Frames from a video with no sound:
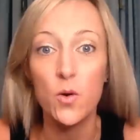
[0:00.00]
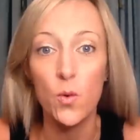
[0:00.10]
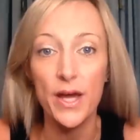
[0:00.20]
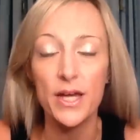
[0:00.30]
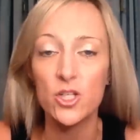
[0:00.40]

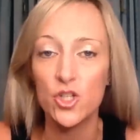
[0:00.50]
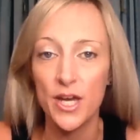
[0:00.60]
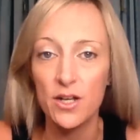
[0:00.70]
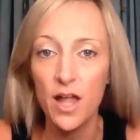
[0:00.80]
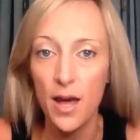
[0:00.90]
quick
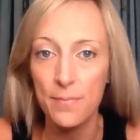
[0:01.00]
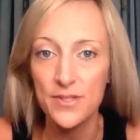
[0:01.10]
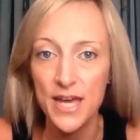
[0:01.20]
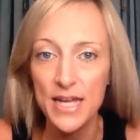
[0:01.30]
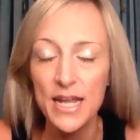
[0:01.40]
channel
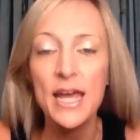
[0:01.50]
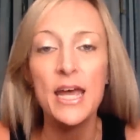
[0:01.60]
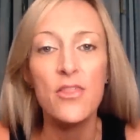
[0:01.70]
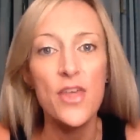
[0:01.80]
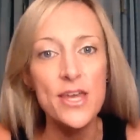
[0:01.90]
update.
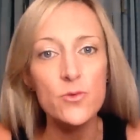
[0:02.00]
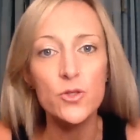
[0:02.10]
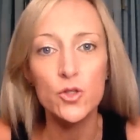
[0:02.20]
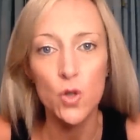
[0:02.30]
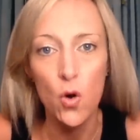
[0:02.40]
Thank you
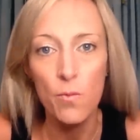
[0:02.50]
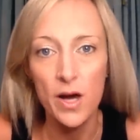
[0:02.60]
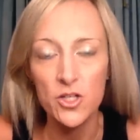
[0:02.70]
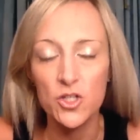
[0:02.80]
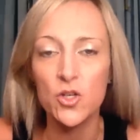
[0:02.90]
so
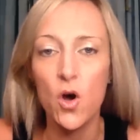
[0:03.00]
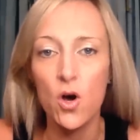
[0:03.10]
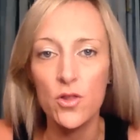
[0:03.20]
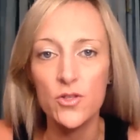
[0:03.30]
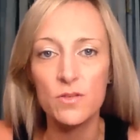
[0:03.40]
much to
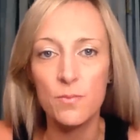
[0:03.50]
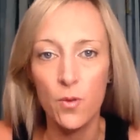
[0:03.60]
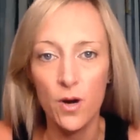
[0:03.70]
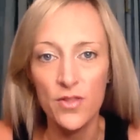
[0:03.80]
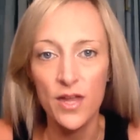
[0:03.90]
all the
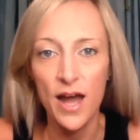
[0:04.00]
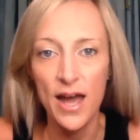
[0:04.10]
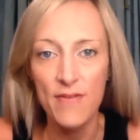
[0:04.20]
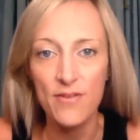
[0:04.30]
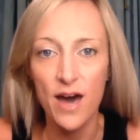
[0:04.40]
support that I
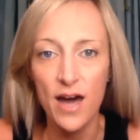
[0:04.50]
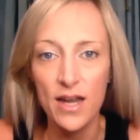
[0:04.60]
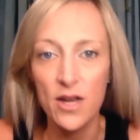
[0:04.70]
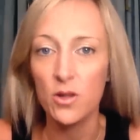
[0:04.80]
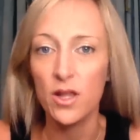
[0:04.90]
have gotten.
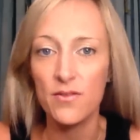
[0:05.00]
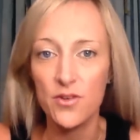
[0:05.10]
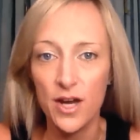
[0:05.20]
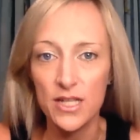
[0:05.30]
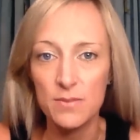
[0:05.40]
I know a lot of
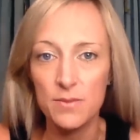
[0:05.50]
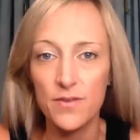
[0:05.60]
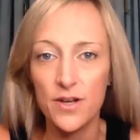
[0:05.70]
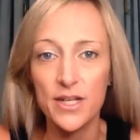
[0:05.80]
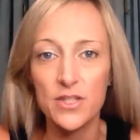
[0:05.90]
you guys have been
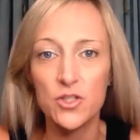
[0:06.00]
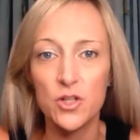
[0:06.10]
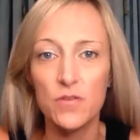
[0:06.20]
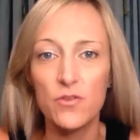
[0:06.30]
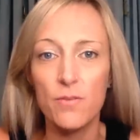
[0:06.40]
very
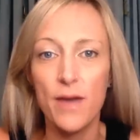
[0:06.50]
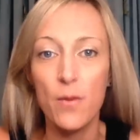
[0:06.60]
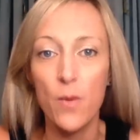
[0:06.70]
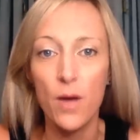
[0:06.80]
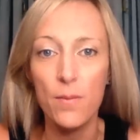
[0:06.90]
concerned for my
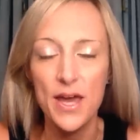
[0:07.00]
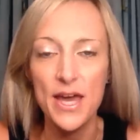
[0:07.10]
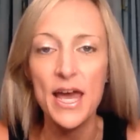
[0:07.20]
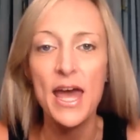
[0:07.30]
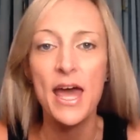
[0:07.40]
well
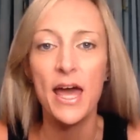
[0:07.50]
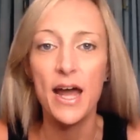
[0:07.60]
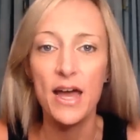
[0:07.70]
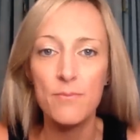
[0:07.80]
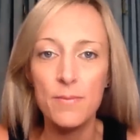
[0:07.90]
being, and
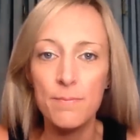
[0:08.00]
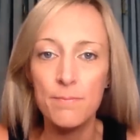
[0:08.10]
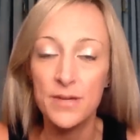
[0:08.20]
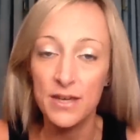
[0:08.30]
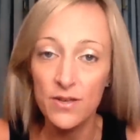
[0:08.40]
I have been
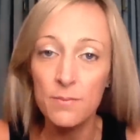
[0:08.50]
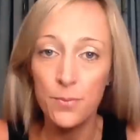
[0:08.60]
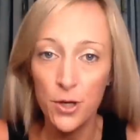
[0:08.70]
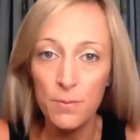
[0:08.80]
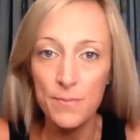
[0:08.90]
given
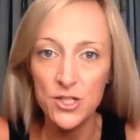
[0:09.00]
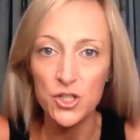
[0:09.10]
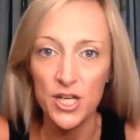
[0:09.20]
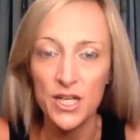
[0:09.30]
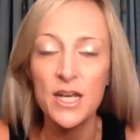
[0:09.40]

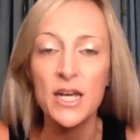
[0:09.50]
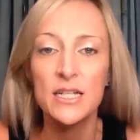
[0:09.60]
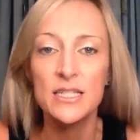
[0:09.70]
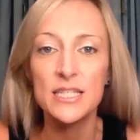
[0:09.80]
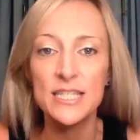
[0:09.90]
permission
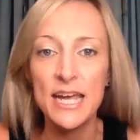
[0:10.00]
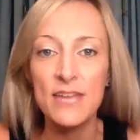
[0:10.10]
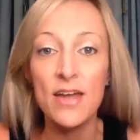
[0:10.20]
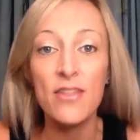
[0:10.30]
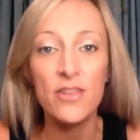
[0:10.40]
to say
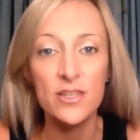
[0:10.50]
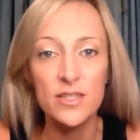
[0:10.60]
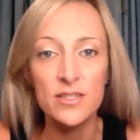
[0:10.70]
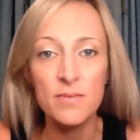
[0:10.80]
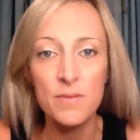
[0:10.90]
that
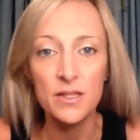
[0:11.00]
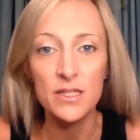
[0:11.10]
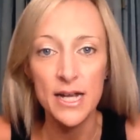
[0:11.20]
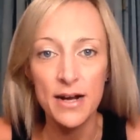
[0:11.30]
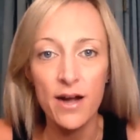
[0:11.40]
this is a
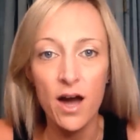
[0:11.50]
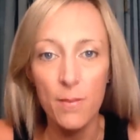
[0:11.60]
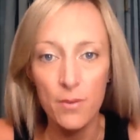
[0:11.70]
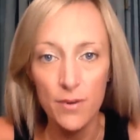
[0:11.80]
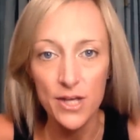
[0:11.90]
military
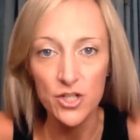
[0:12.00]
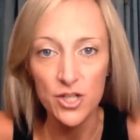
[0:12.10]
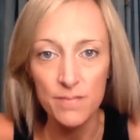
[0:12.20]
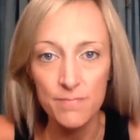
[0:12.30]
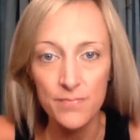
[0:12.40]

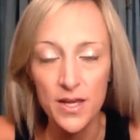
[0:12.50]
operation